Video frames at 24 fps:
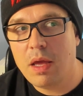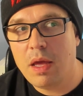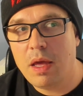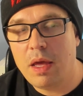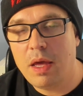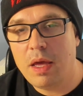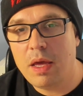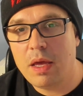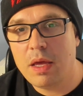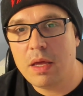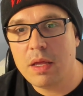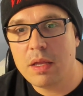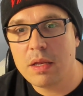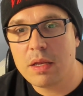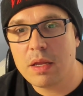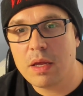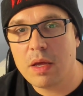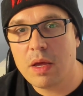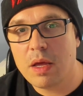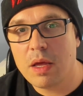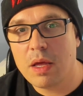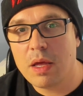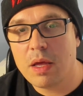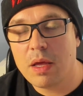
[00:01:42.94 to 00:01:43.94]
And
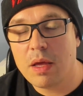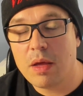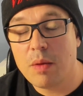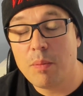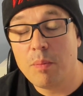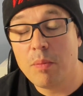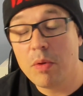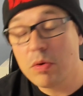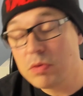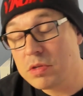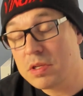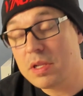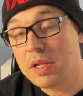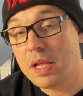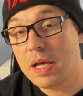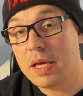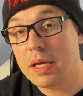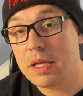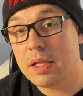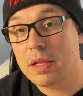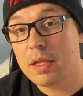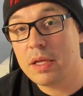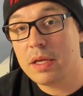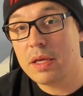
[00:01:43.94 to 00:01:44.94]
most
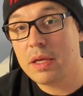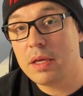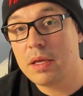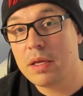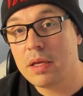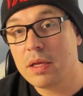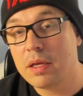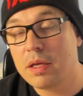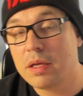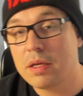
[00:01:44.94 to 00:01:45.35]
likely,